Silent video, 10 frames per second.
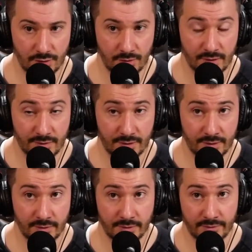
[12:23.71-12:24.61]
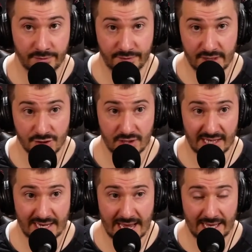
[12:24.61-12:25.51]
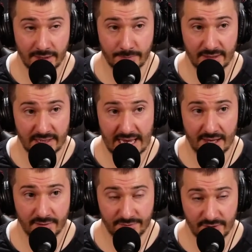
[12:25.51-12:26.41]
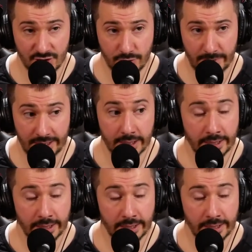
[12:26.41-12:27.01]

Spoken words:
the fish that catted me, the cat that fished me,